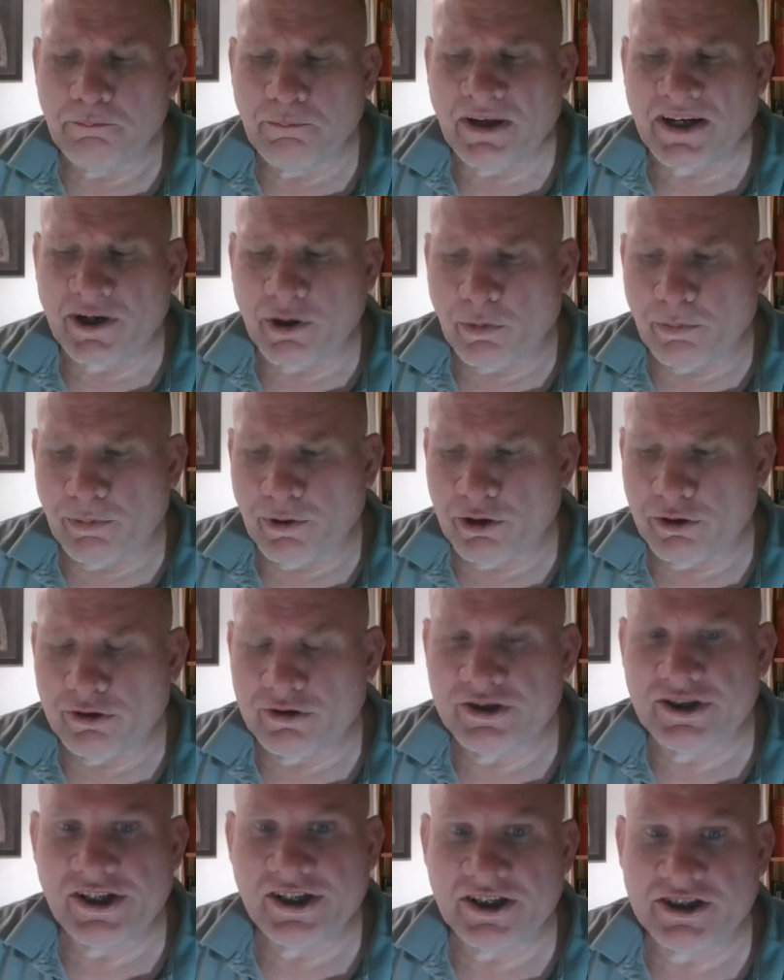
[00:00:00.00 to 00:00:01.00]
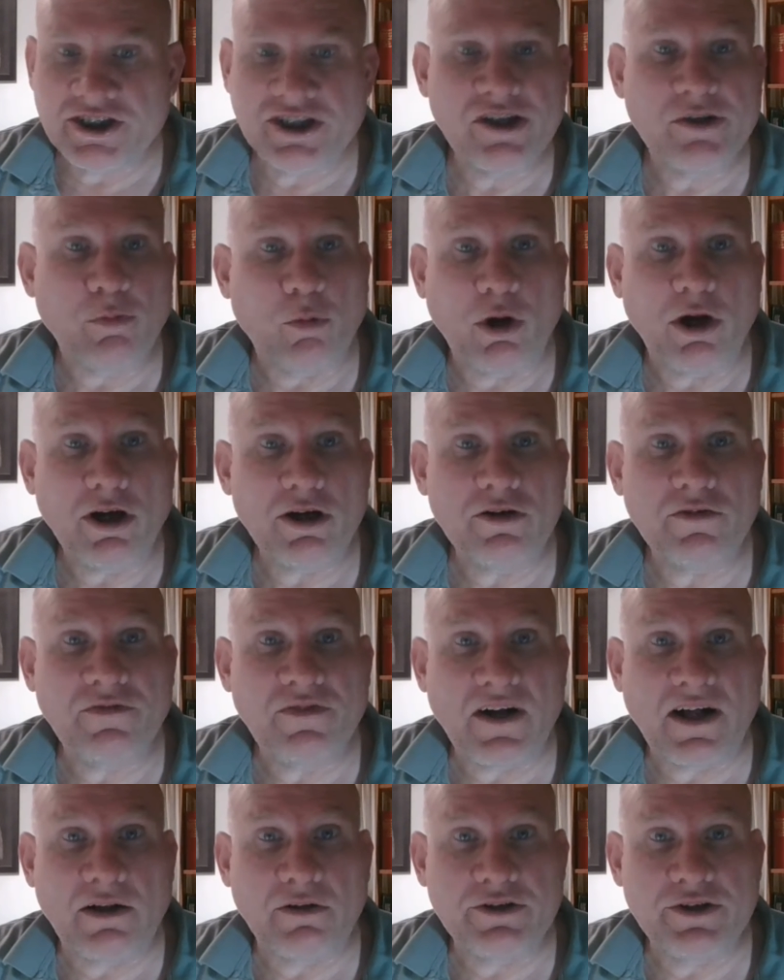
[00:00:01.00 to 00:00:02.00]
Bigger birds such as
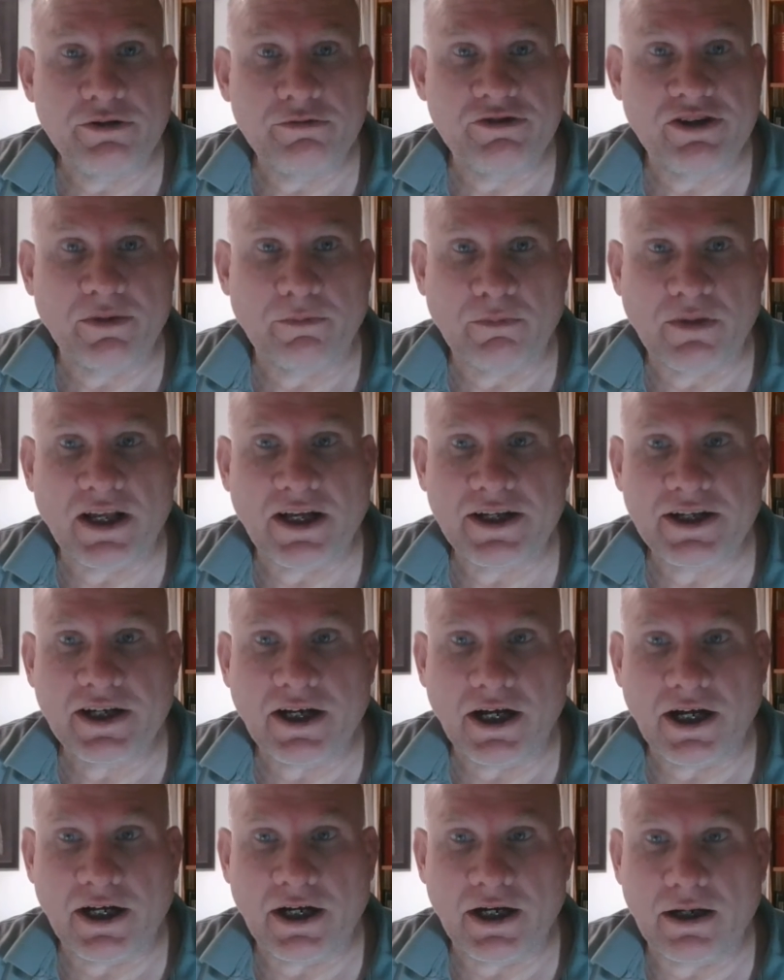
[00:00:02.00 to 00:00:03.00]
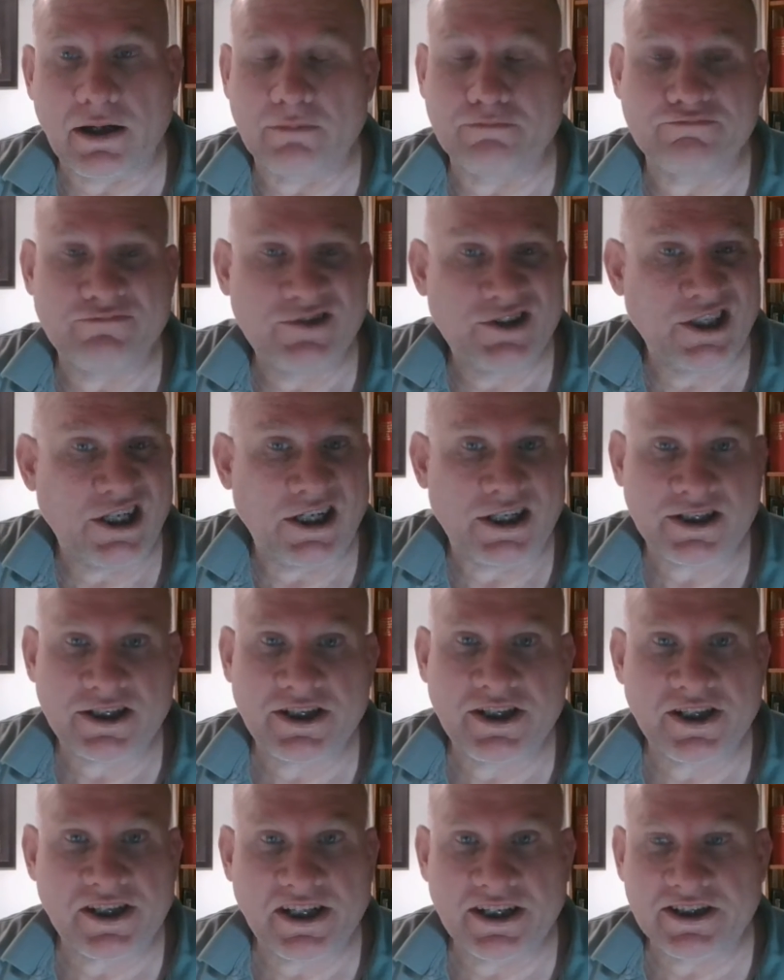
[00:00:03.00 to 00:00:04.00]
waterfowl use them, like
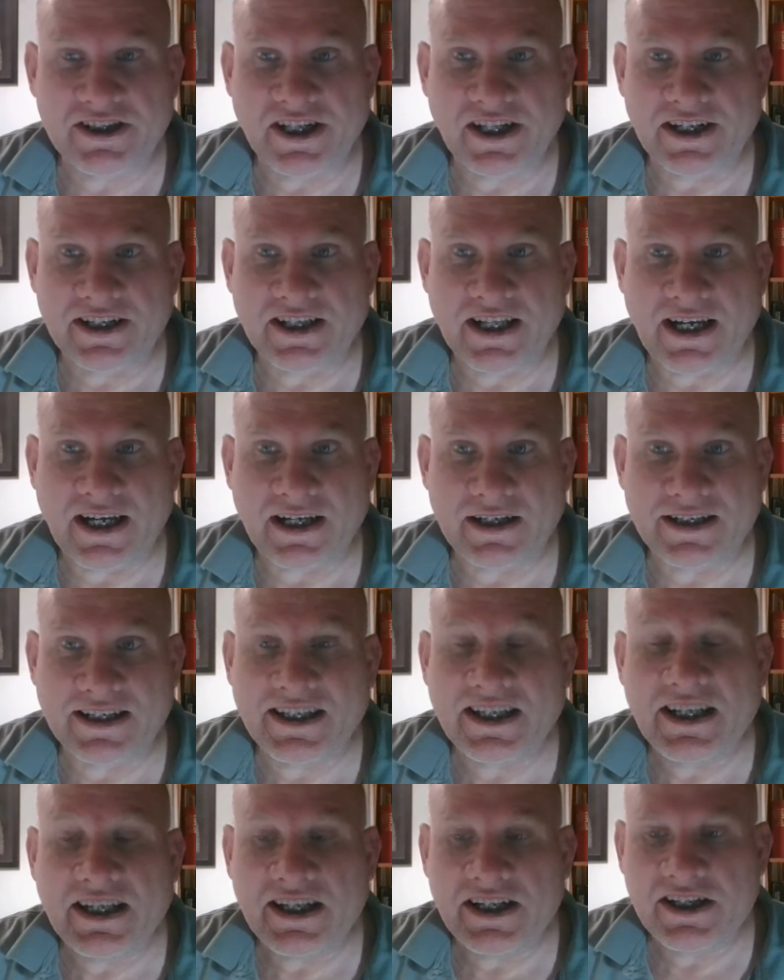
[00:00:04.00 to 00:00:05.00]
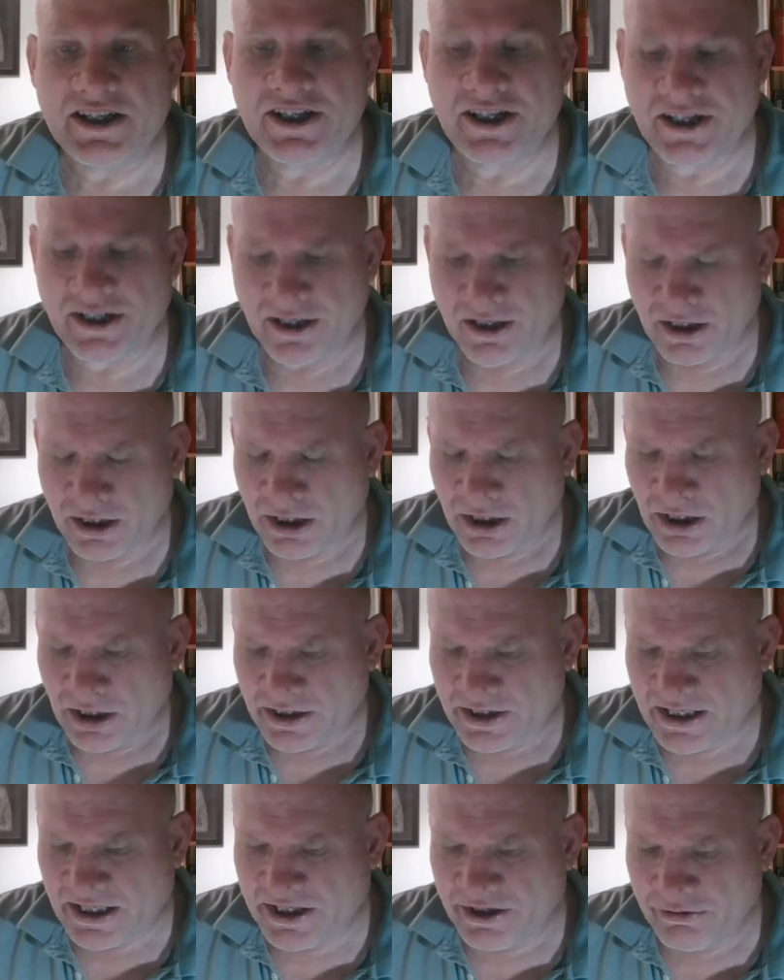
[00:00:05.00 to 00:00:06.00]
ducks, things like that, geese.
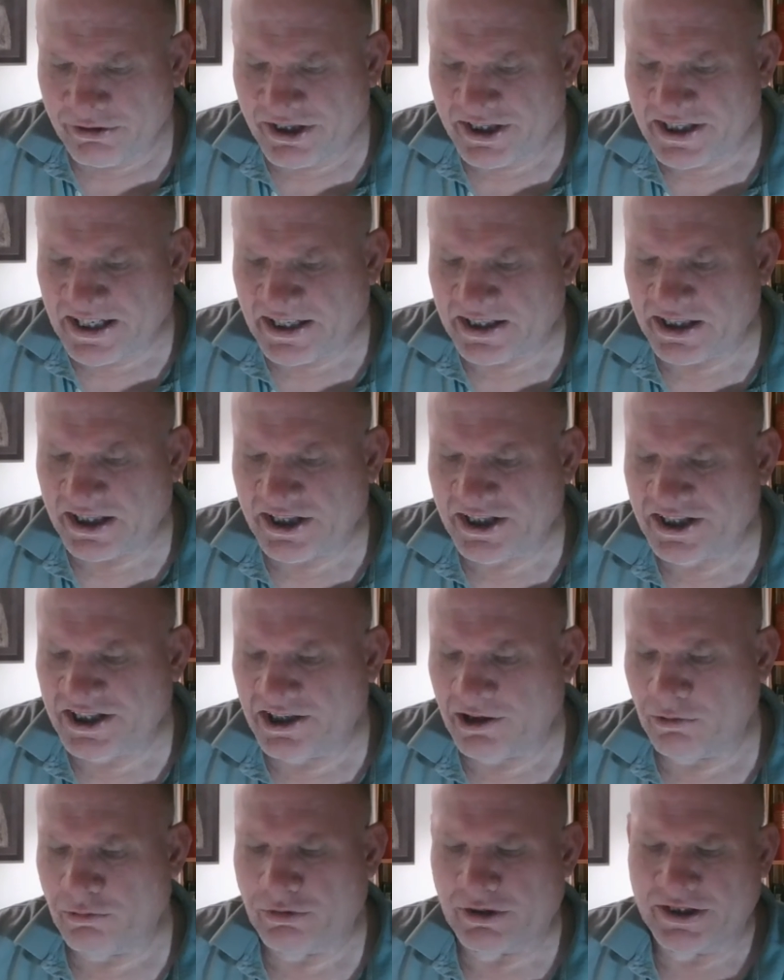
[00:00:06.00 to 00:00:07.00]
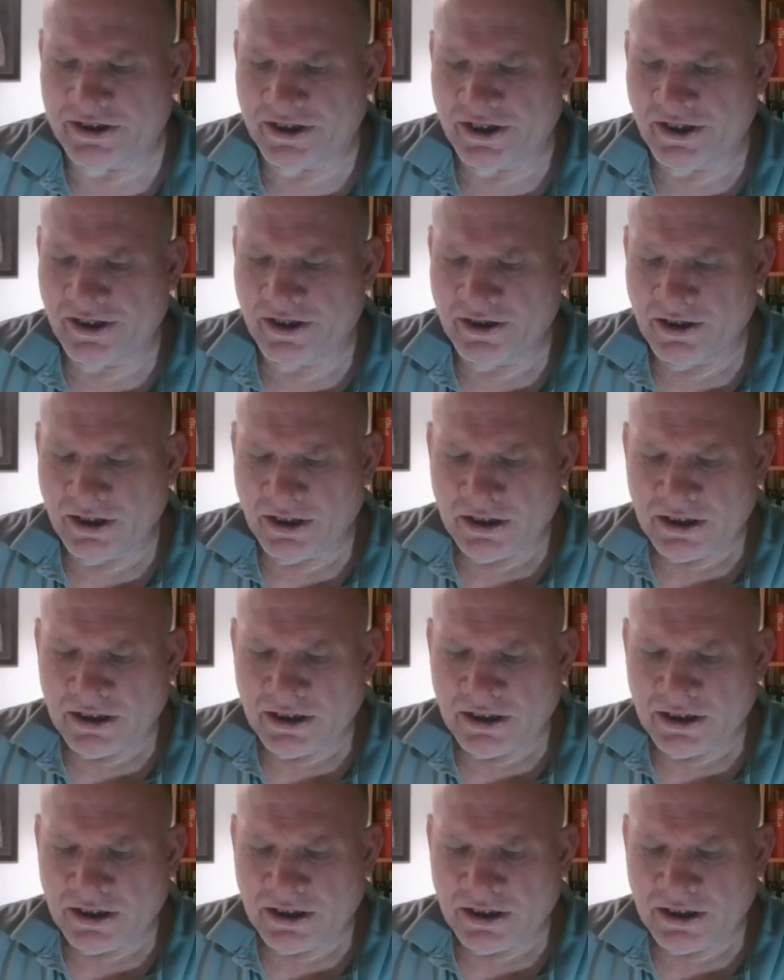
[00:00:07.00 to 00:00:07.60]
They use stainless steel ones.